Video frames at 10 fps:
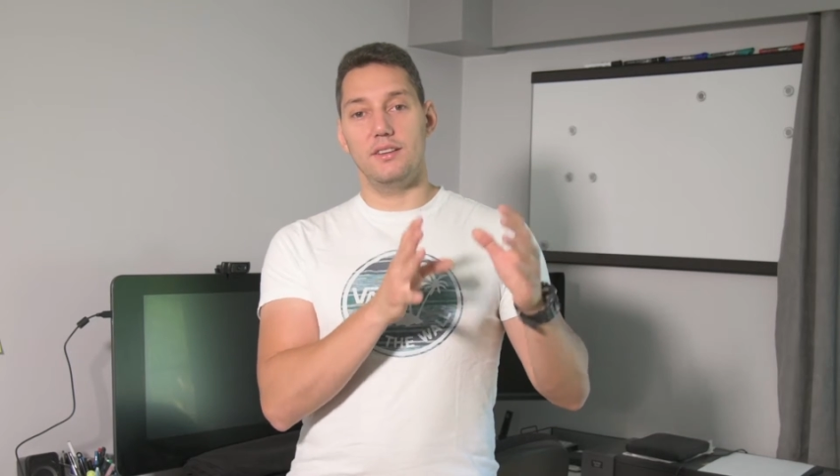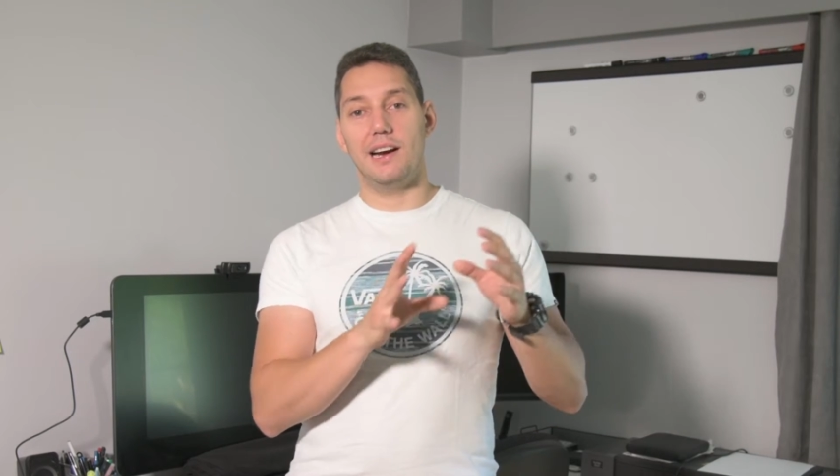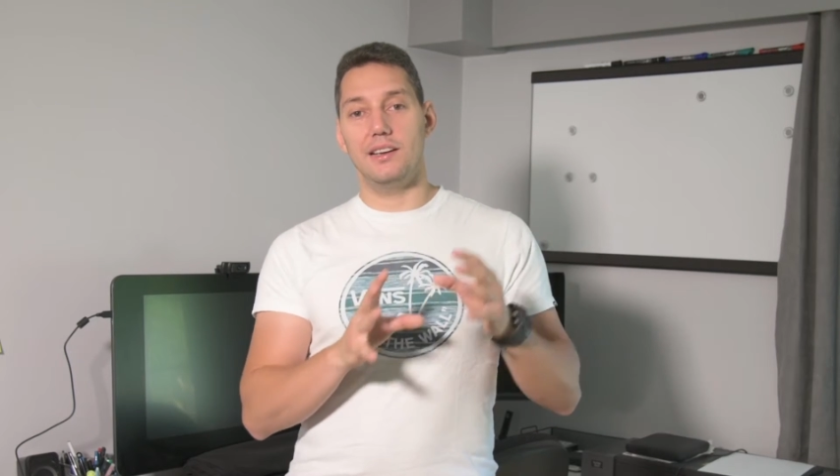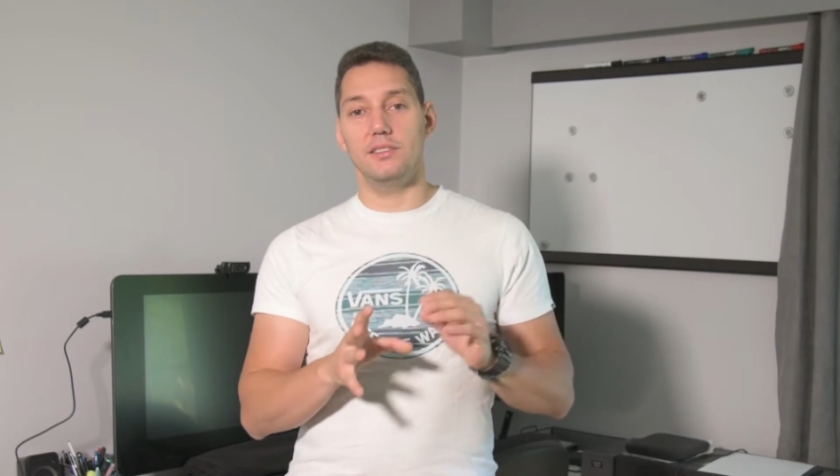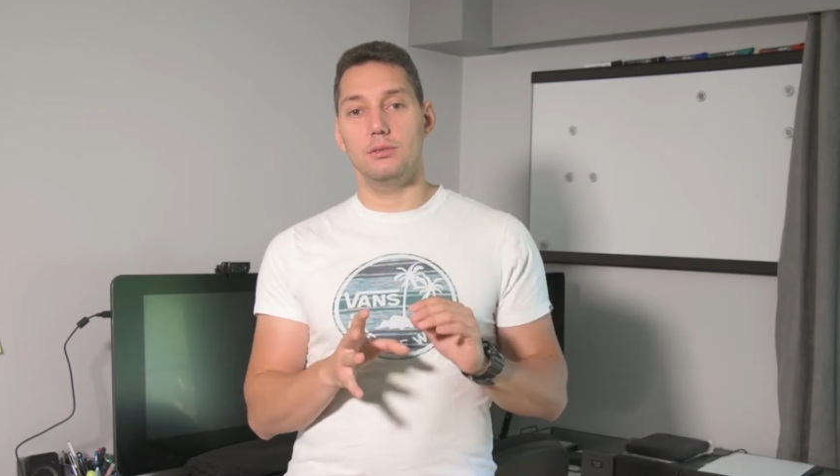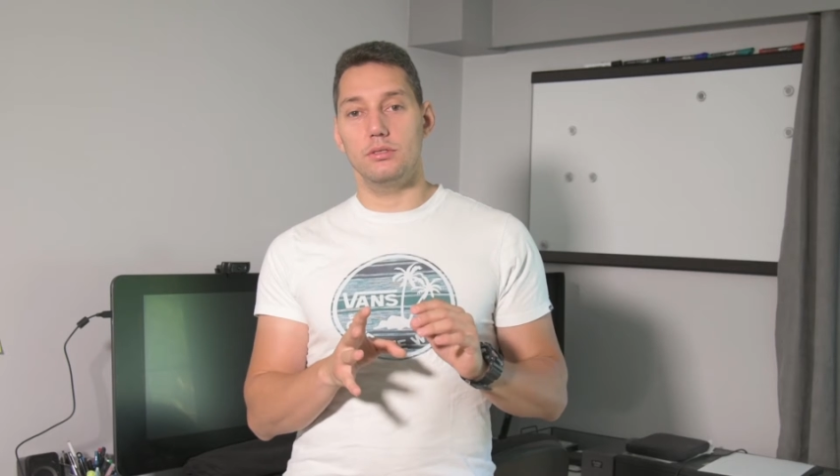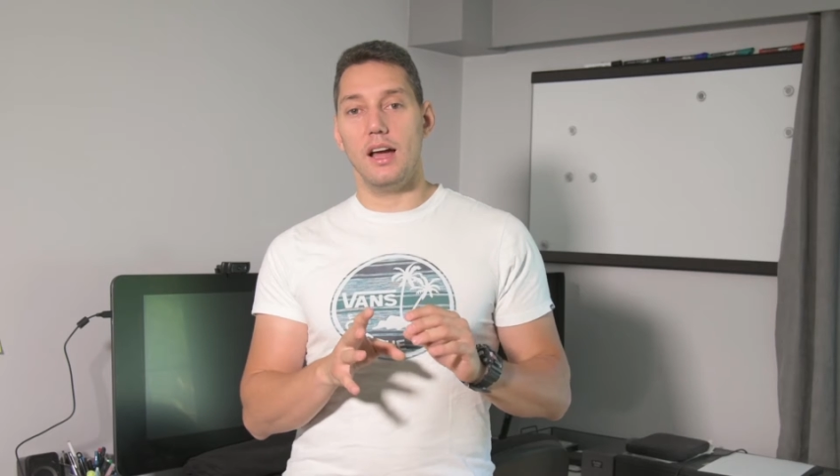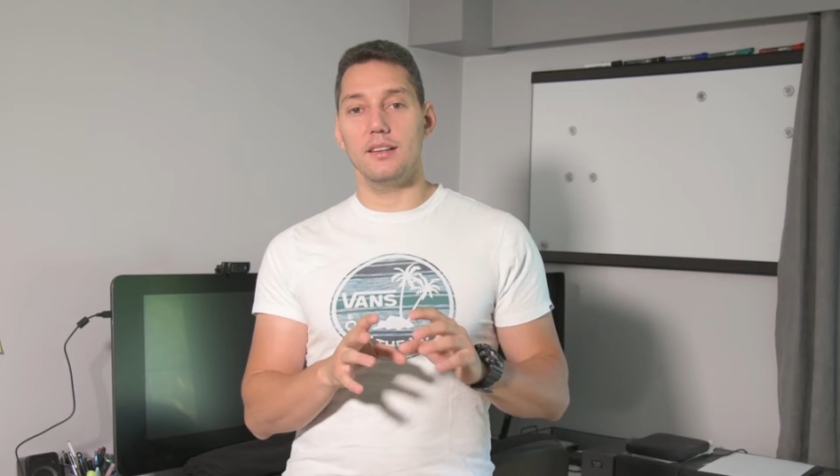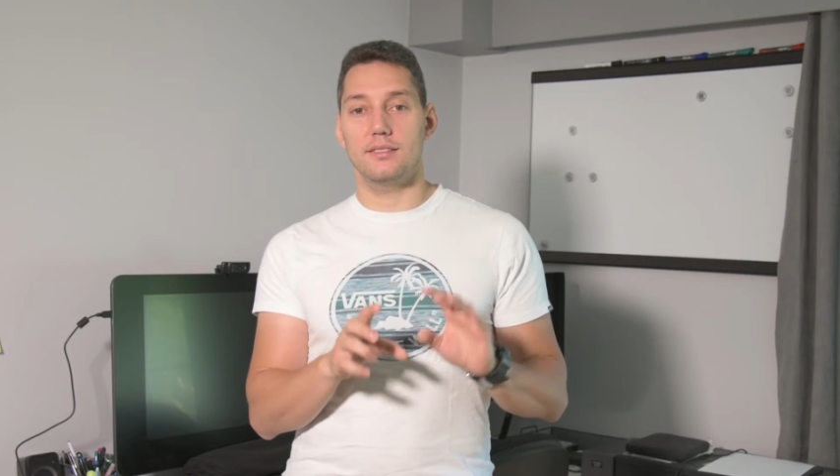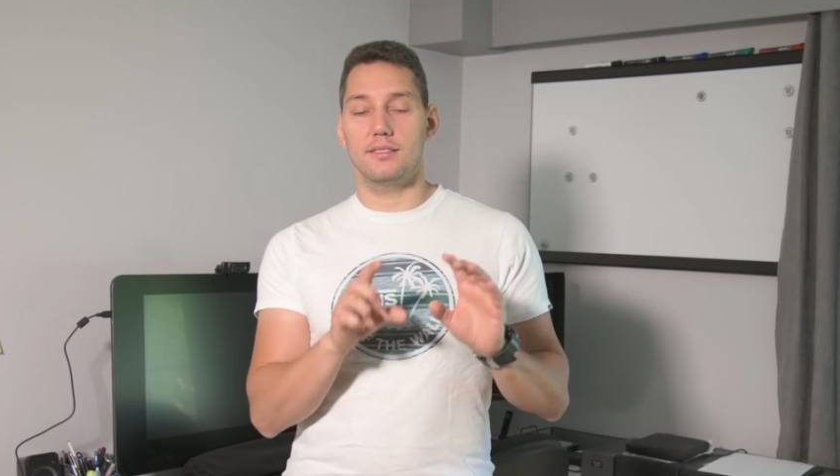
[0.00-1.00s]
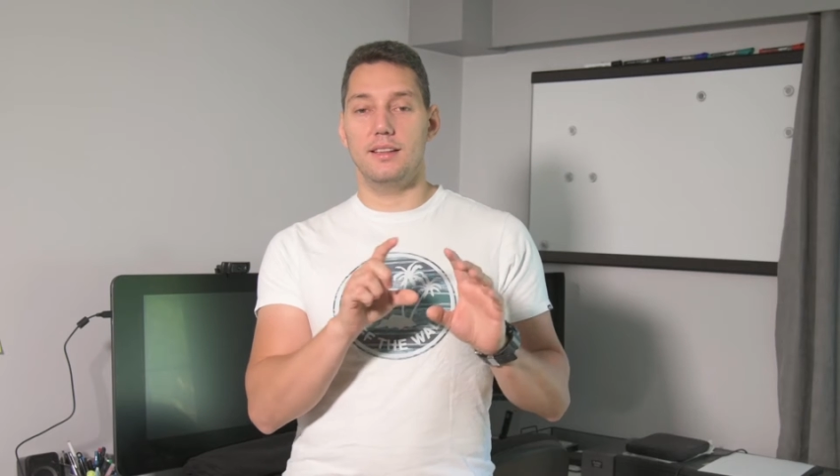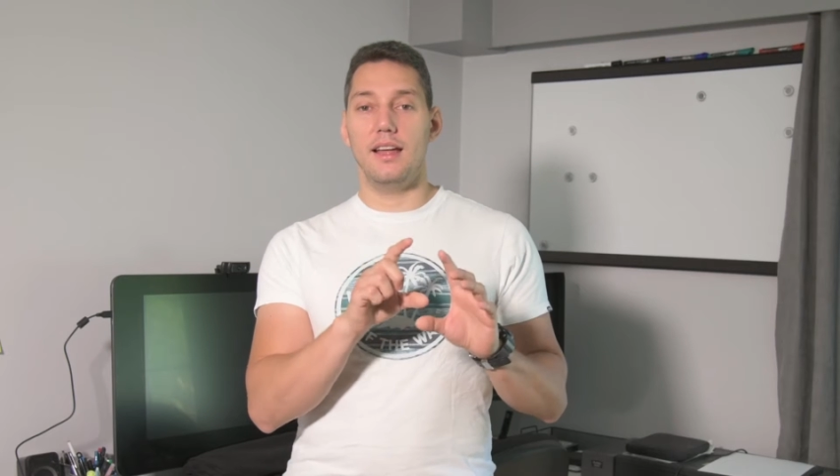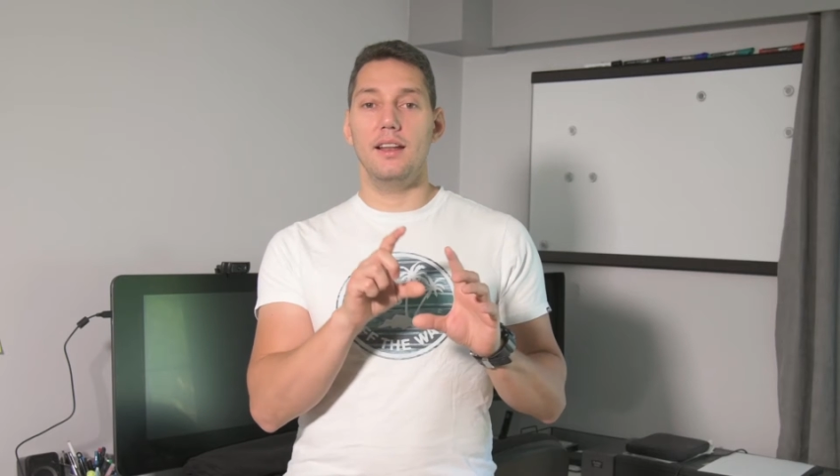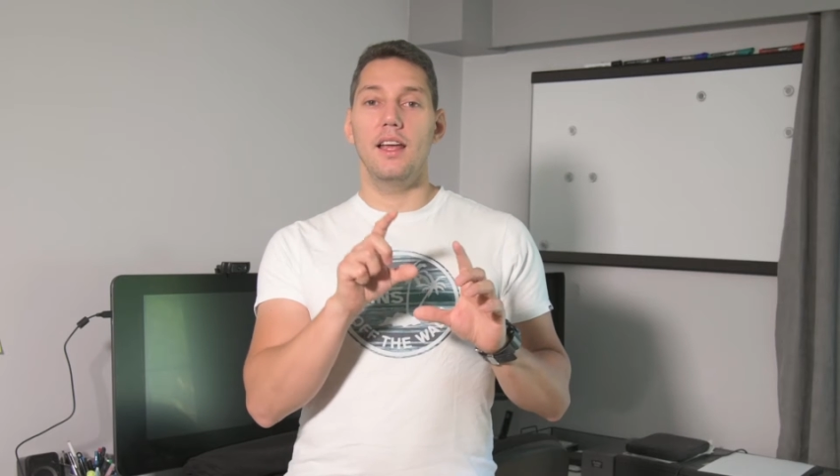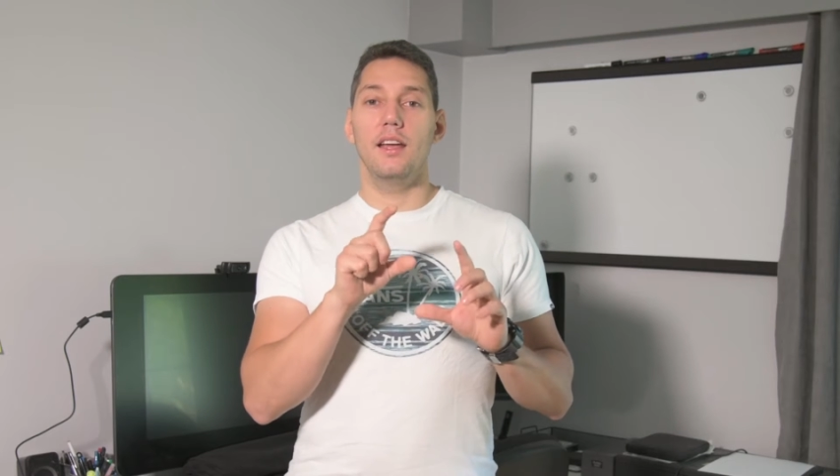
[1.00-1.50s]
divided into tasks, then